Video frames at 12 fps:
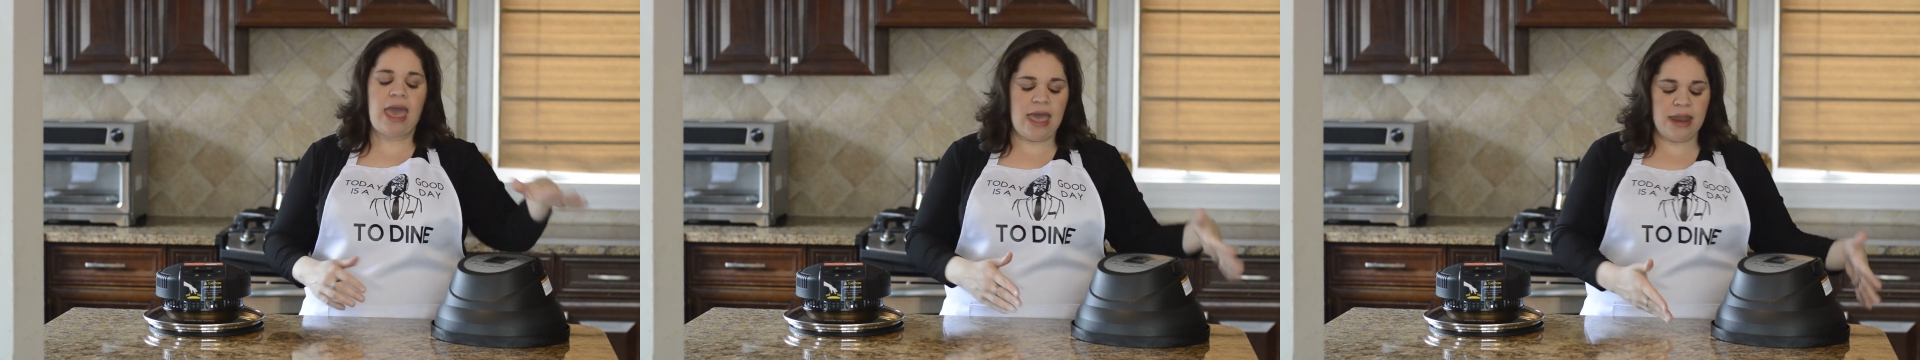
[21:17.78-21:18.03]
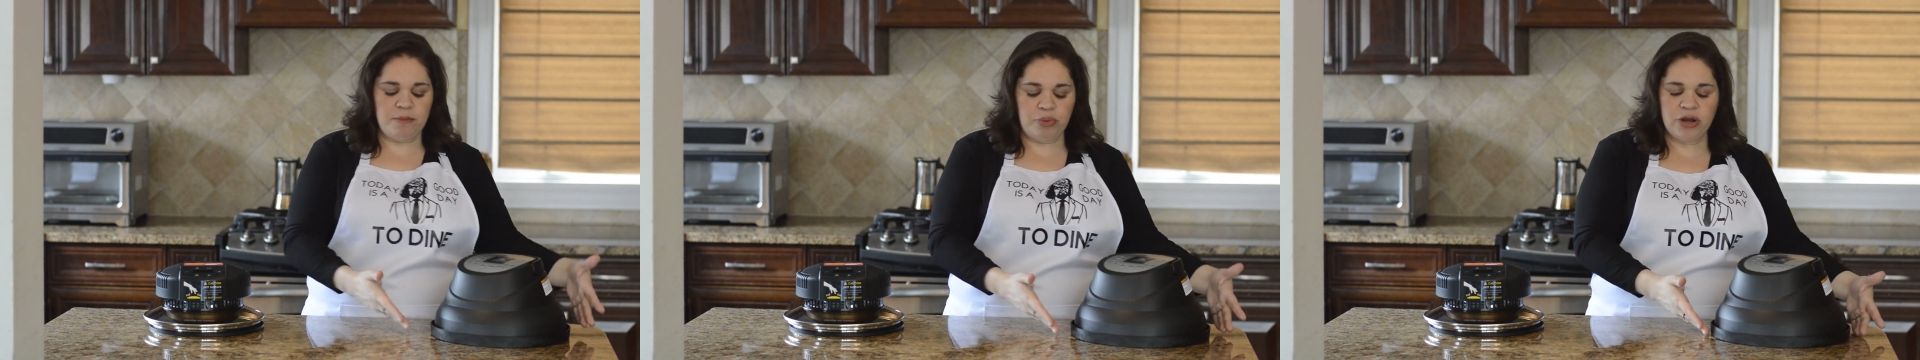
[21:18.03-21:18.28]

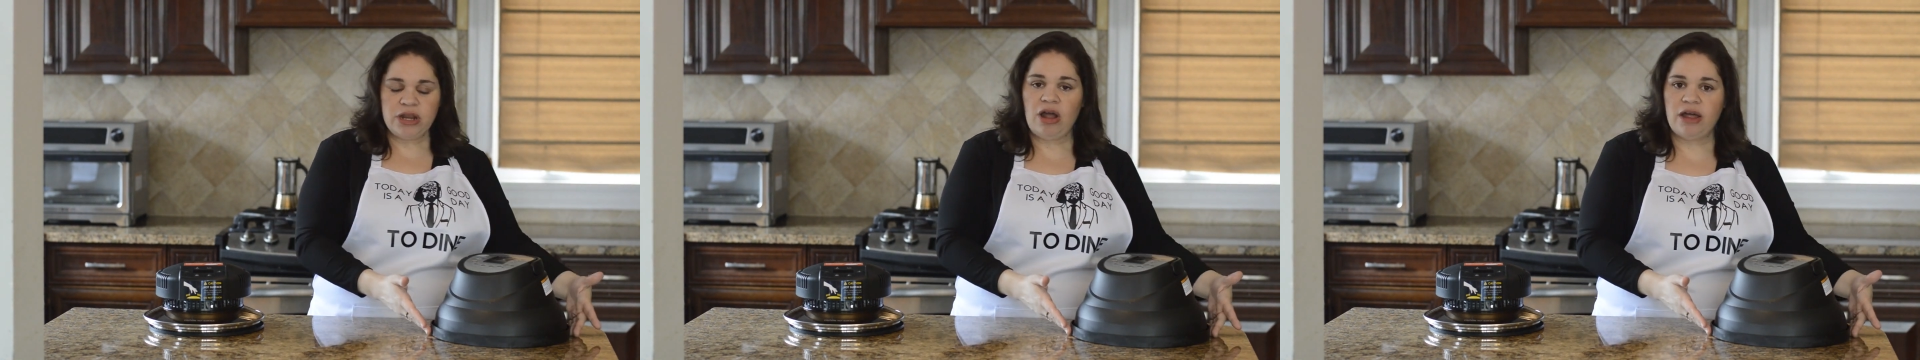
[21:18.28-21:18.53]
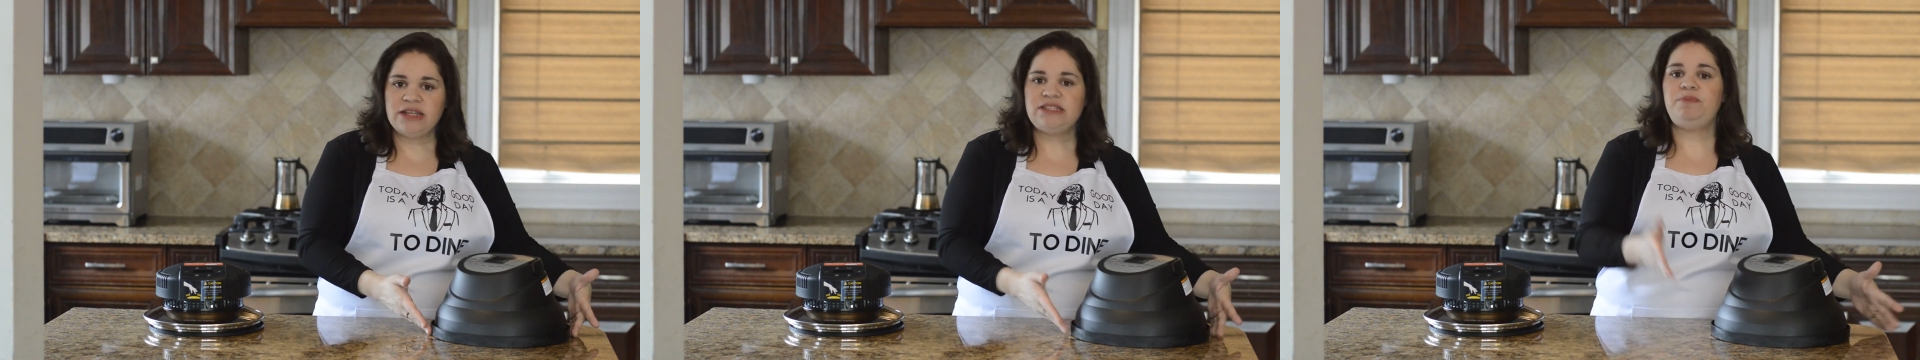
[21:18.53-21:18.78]
and put it
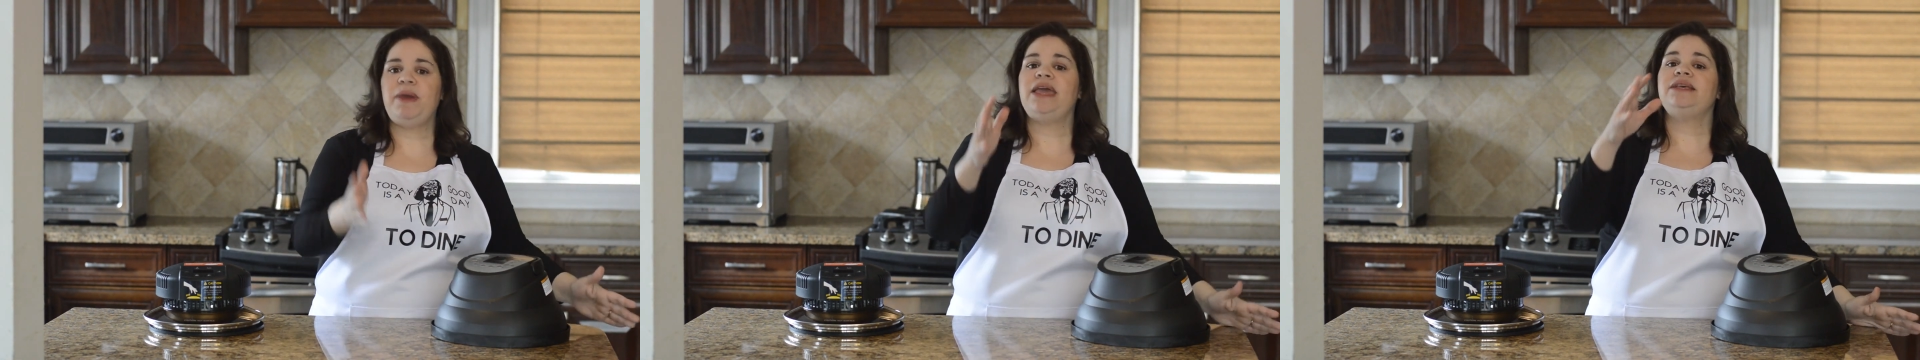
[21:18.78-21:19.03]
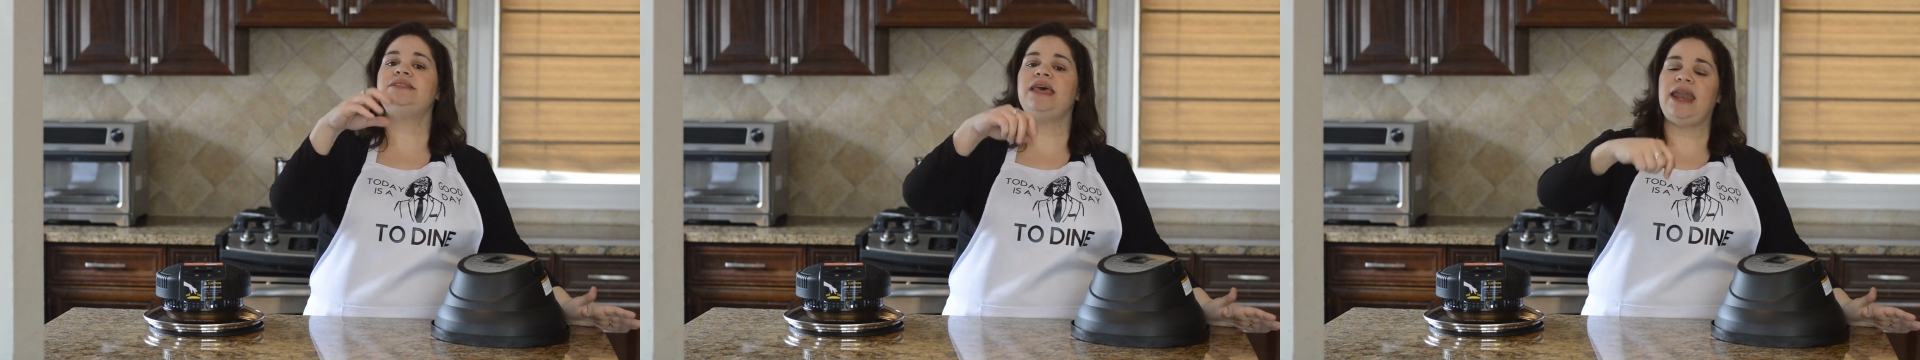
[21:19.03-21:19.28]
on its
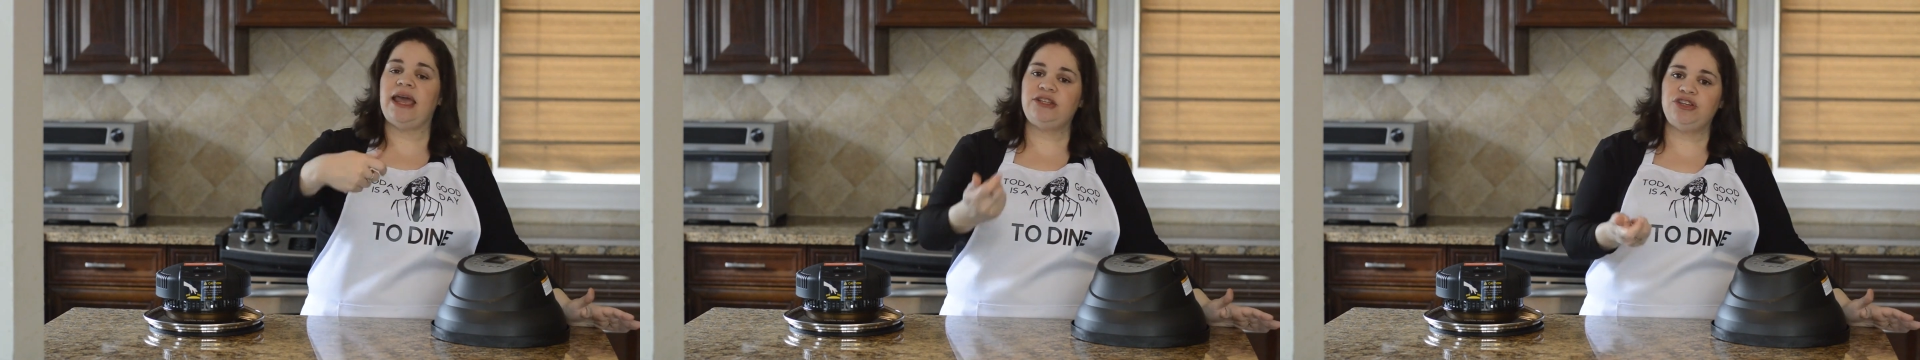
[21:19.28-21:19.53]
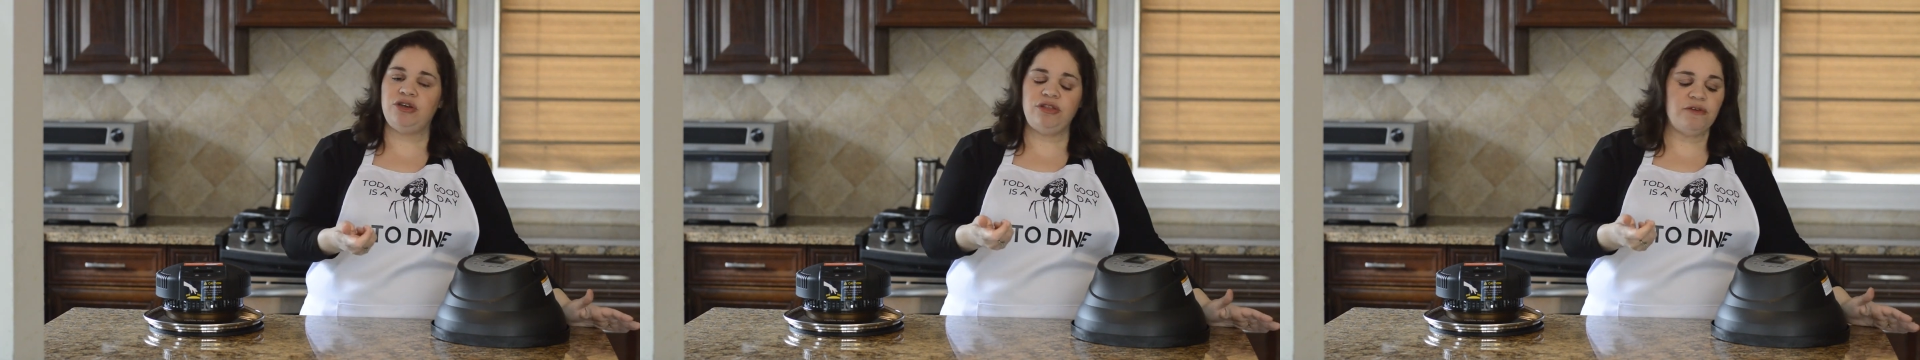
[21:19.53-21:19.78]
base and I
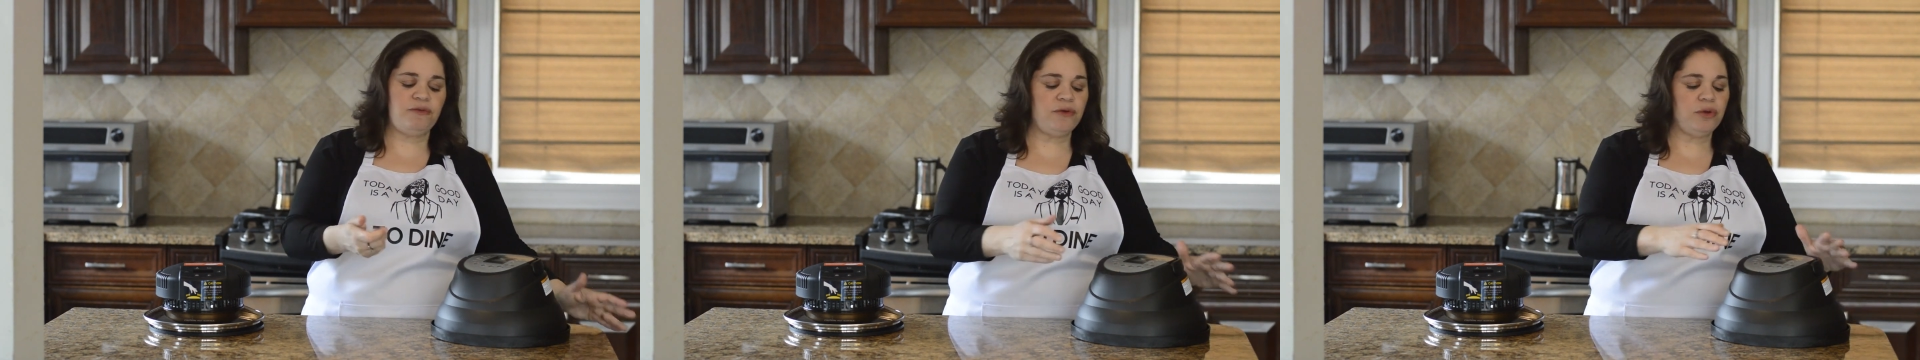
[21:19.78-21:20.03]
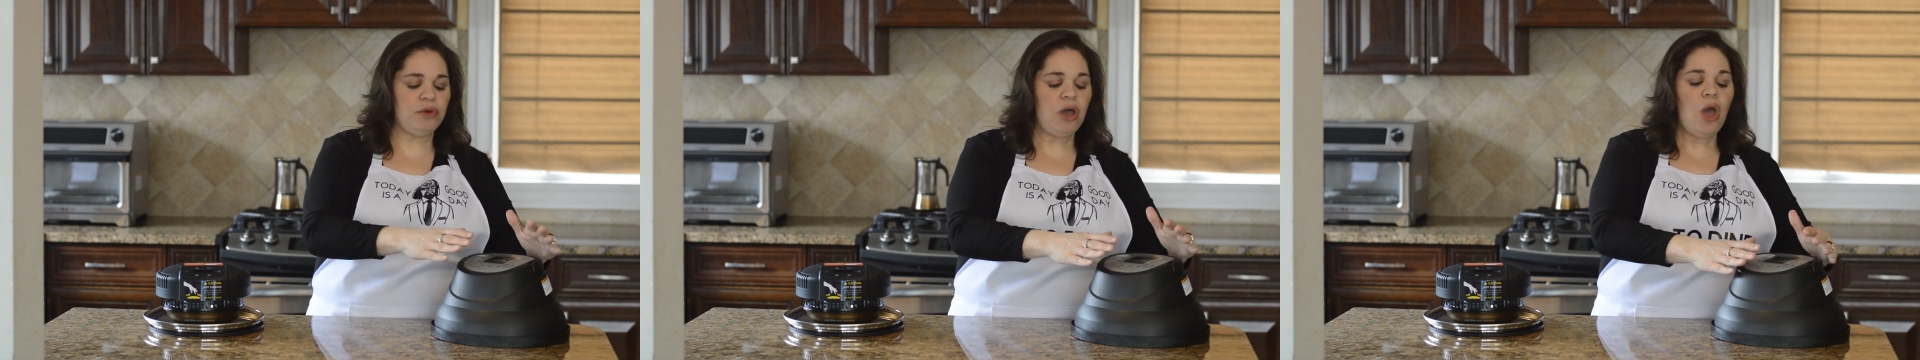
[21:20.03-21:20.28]
turned the
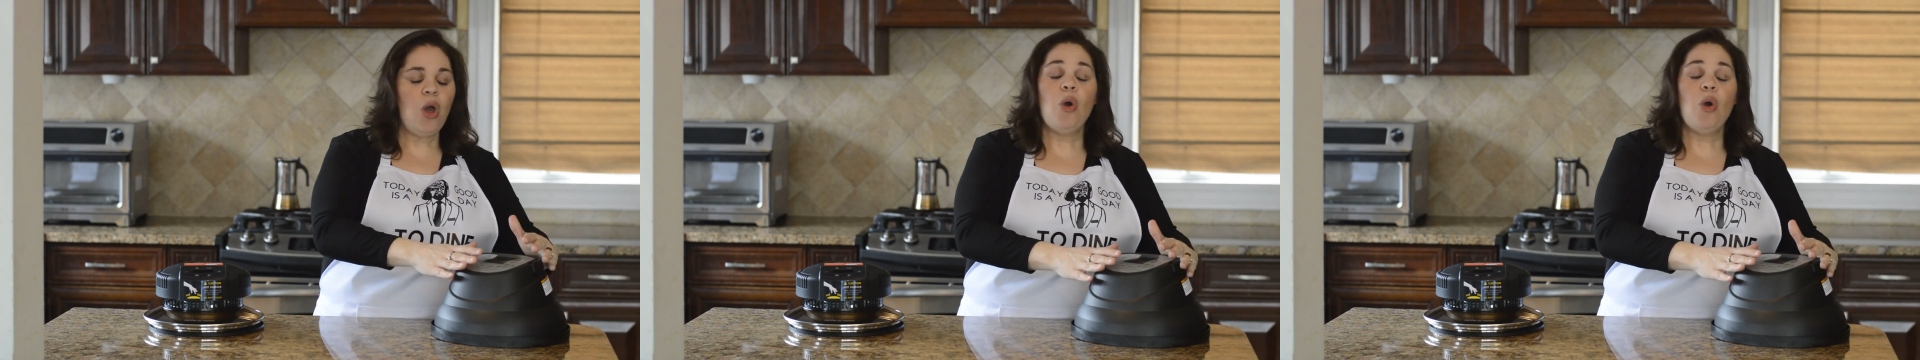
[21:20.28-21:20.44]
food,